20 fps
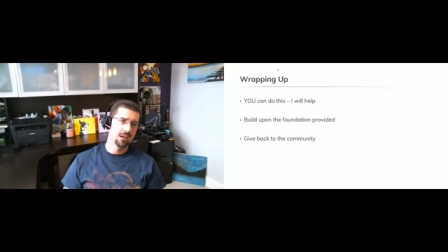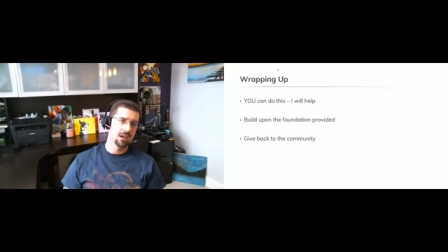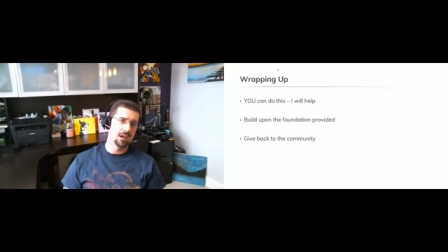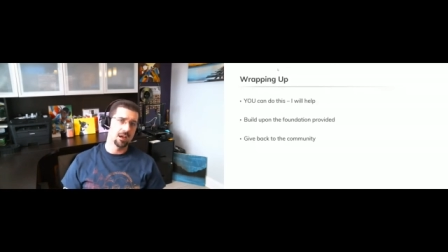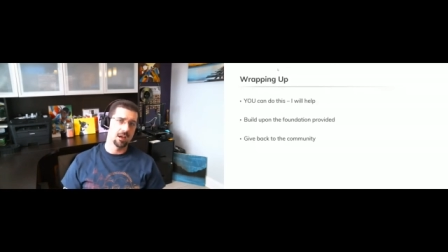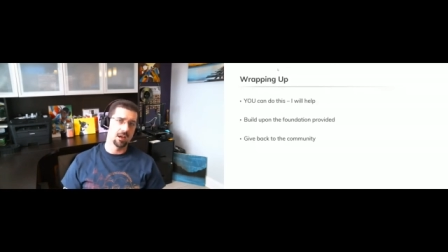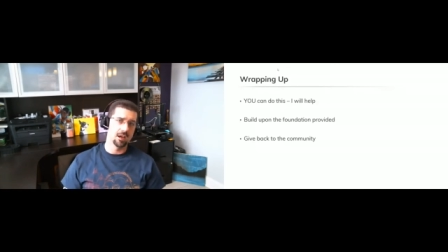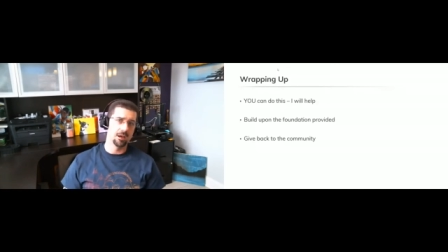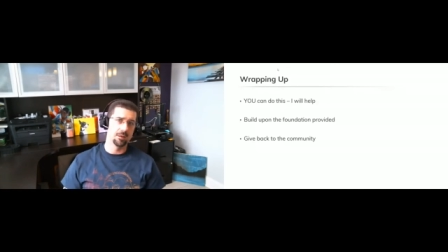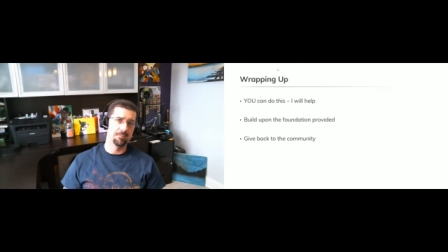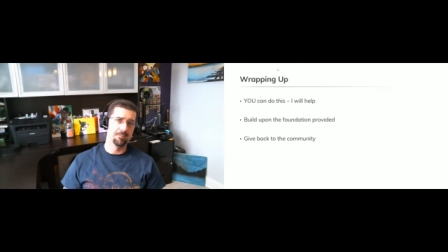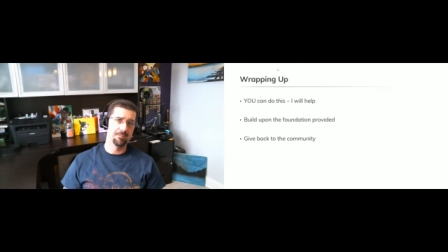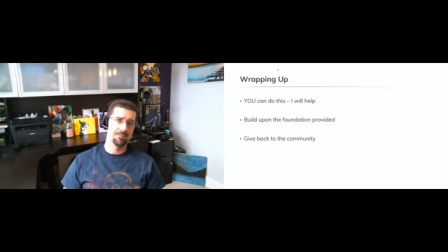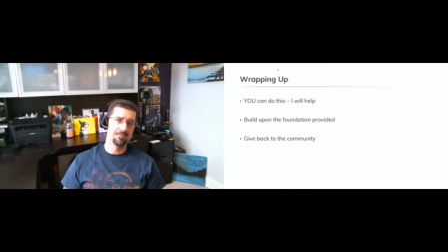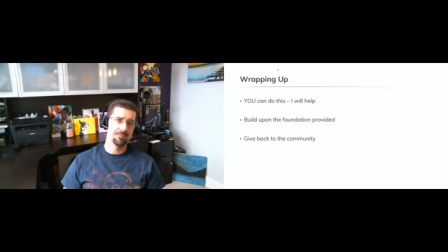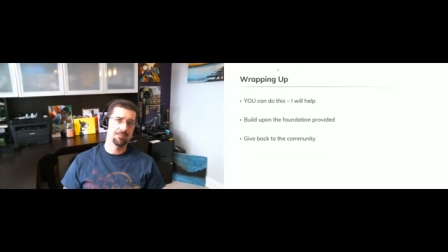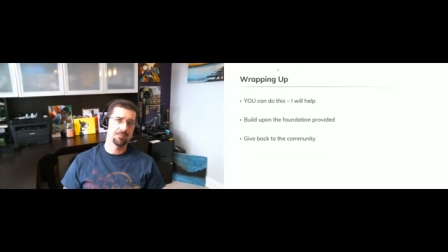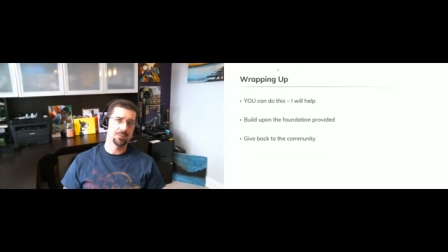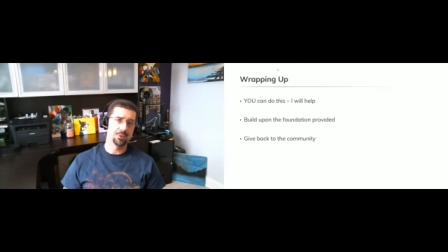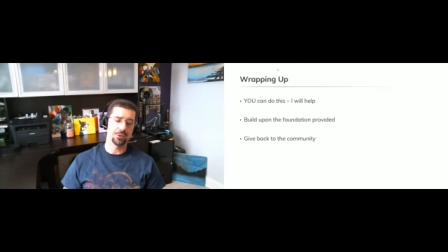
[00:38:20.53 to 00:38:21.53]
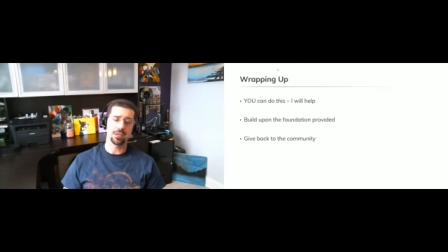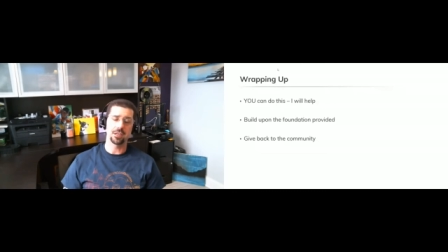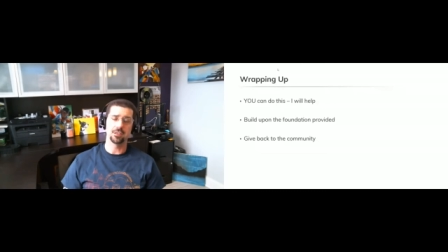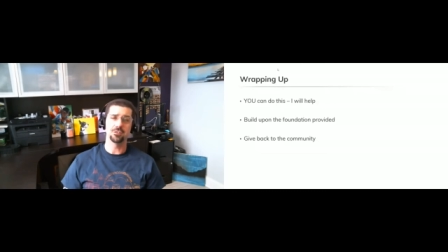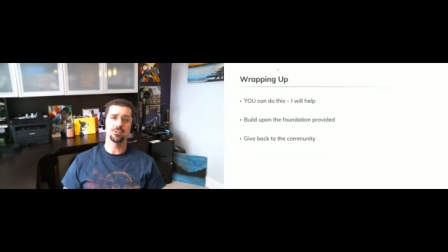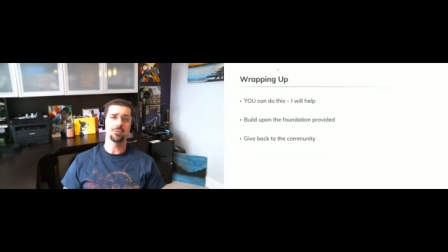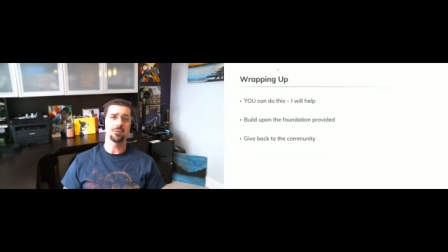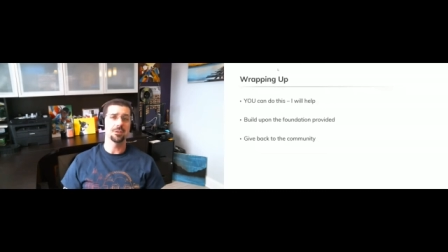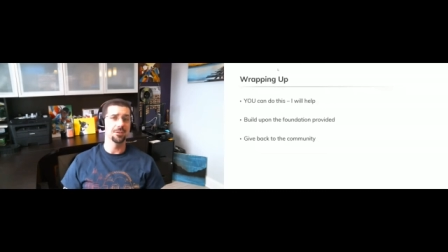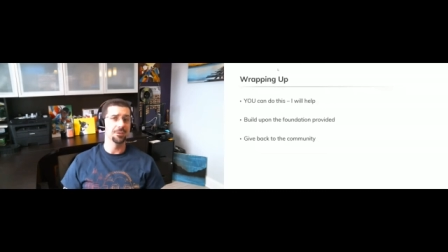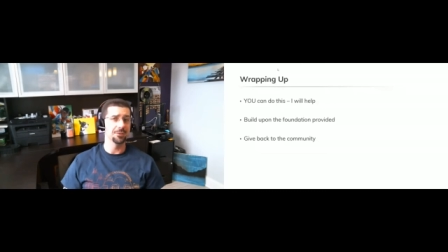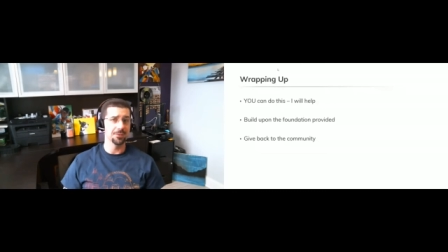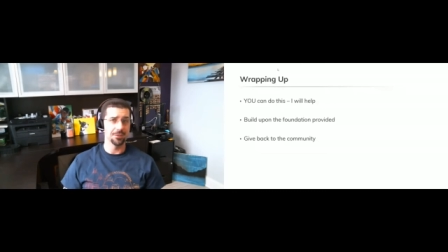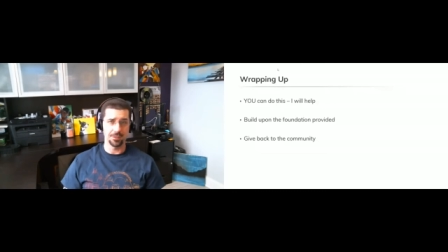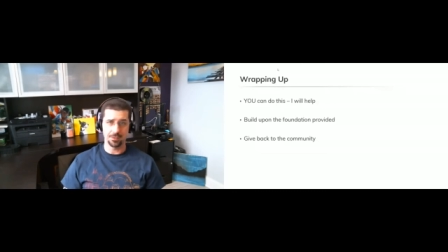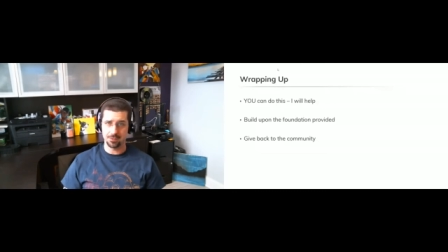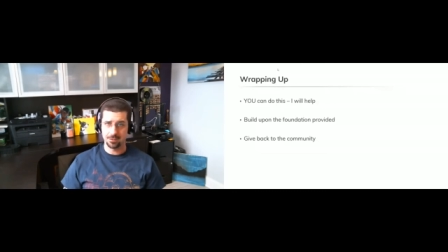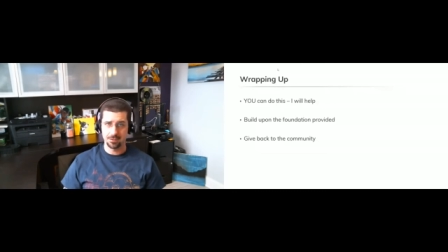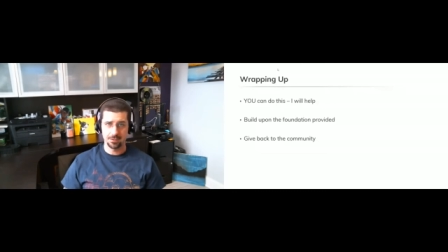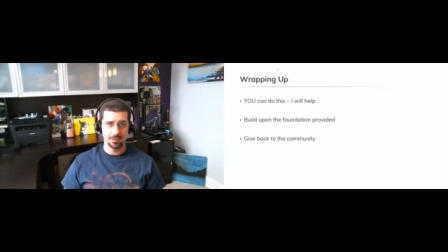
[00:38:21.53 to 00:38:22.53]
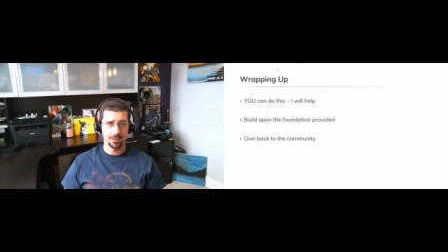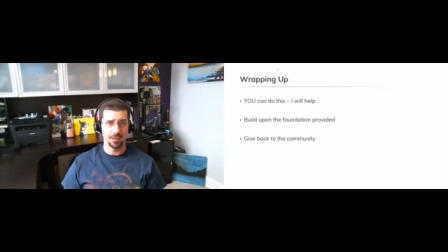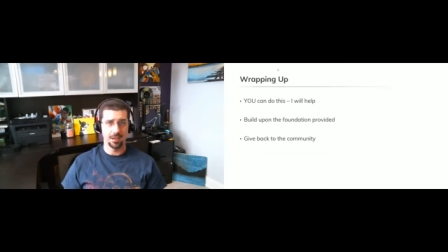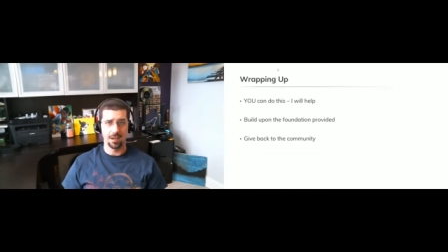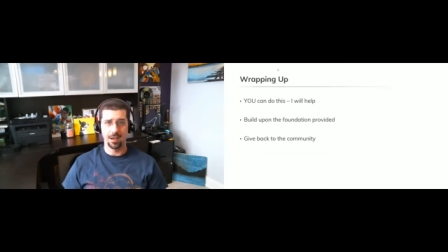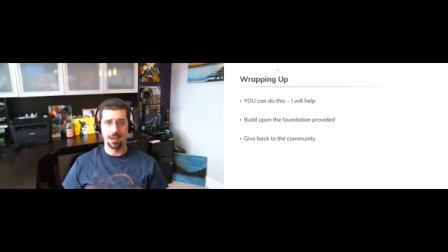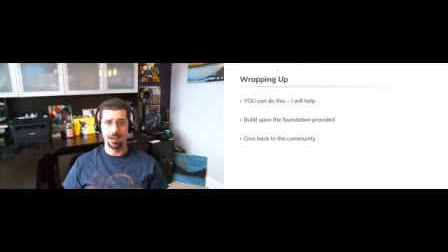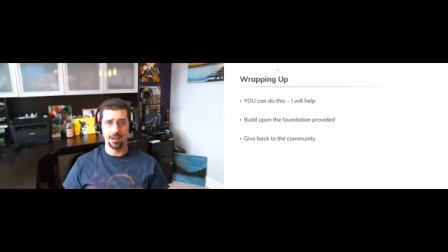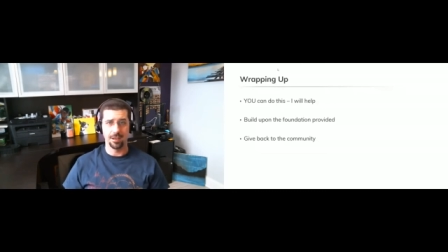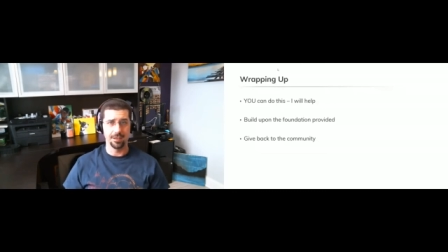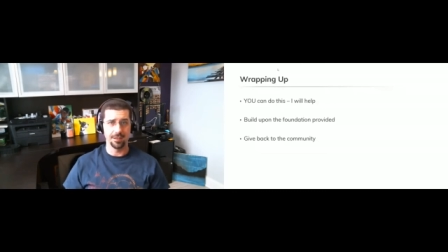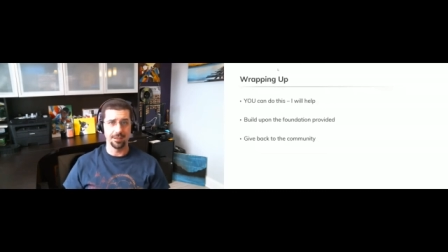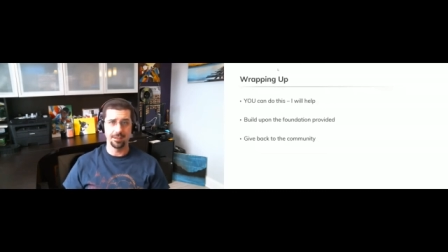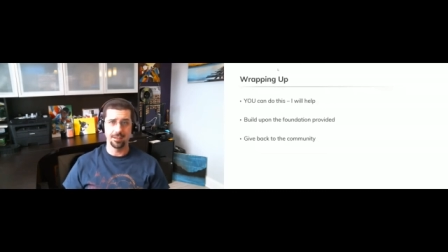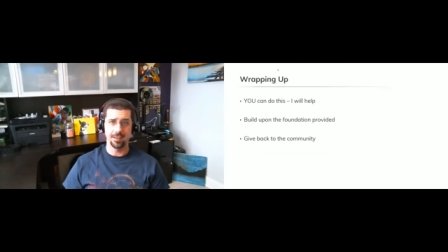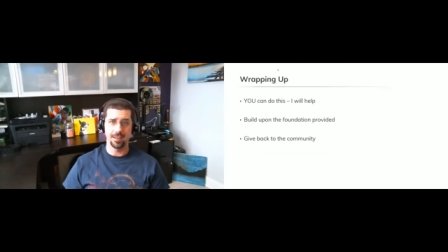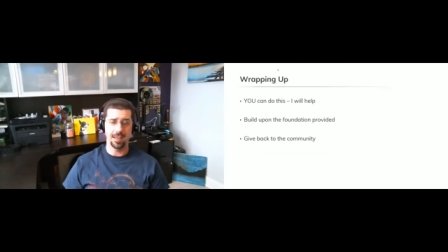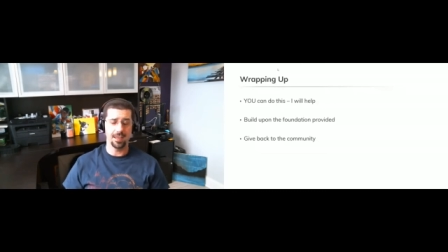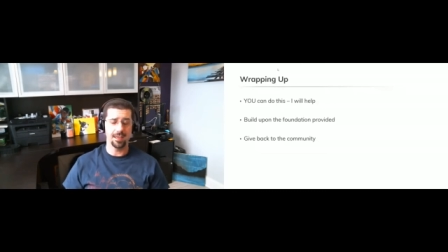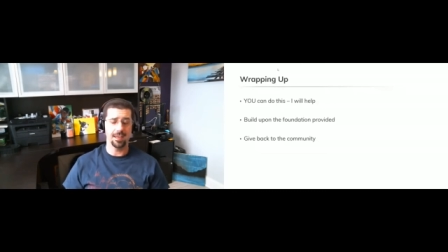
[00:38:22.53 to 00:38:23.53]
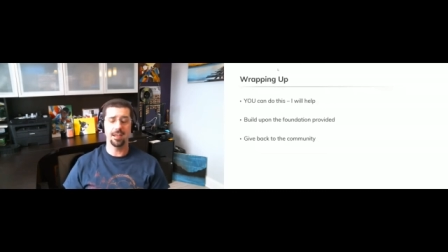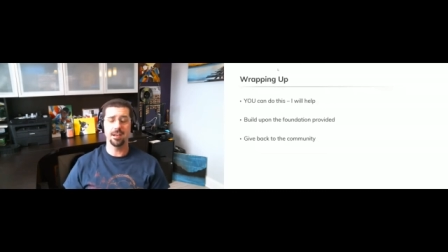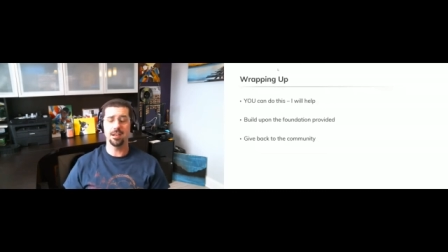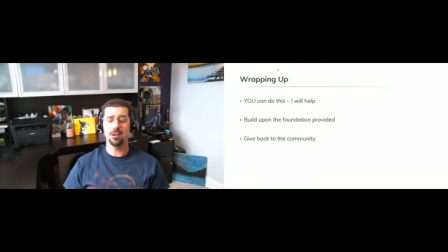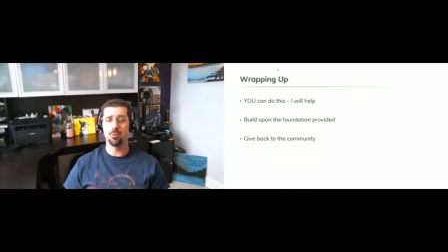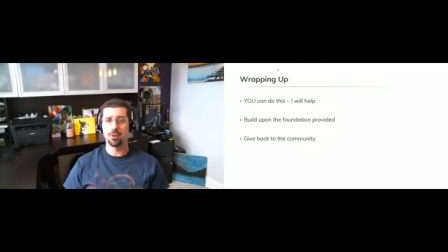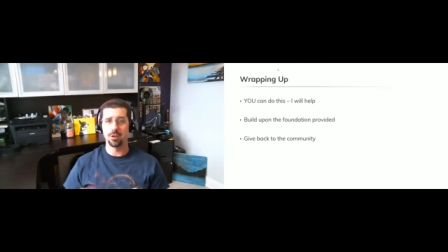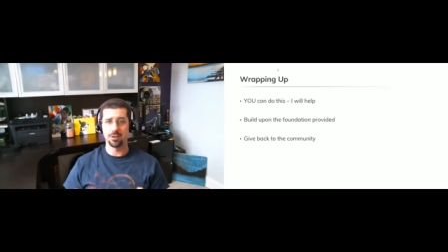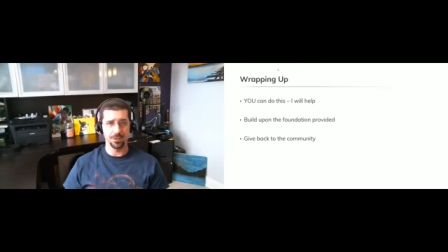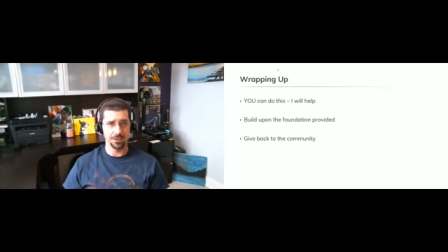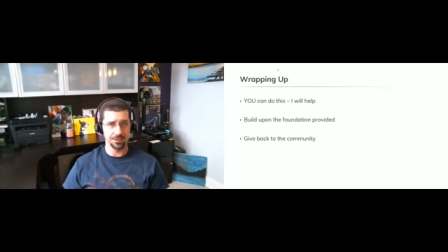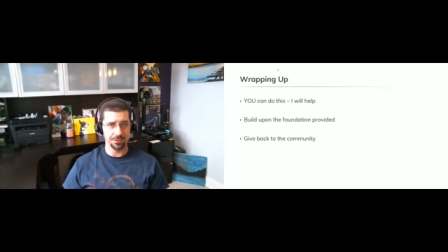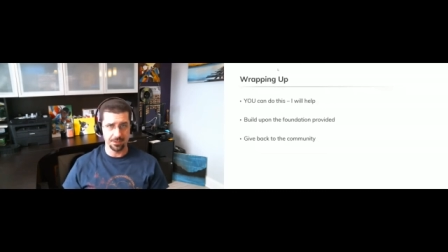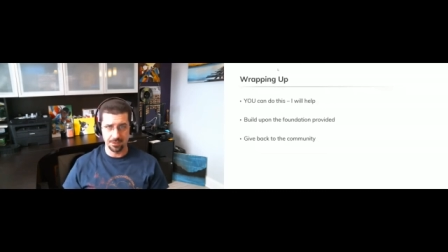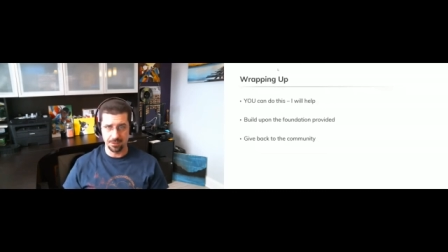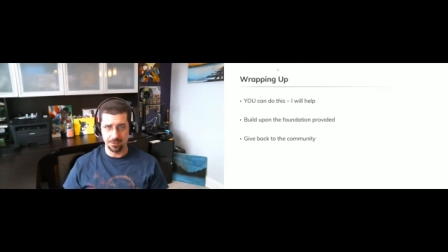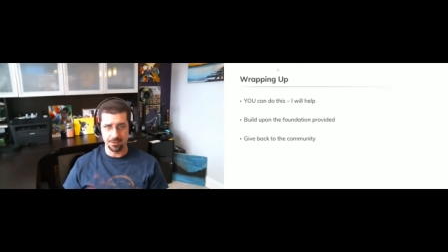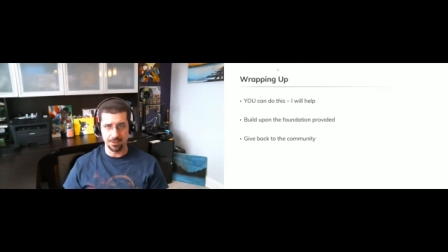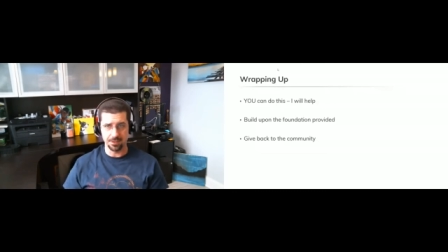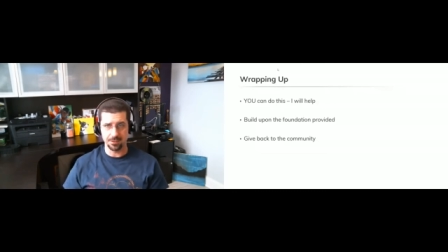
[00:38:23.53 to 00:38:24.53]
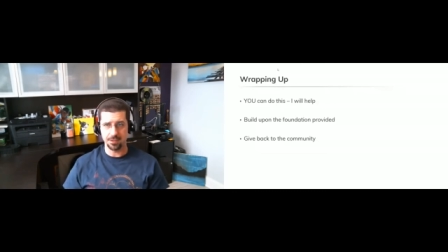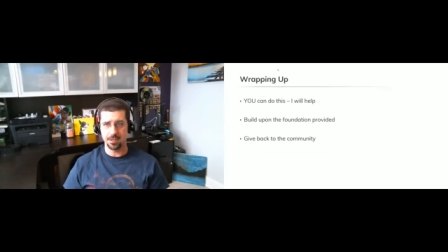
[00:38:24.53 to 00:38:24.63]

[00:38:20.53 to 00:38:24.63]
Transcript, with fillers: Um, look, guys, you can do this. Uh, any one of us can do this.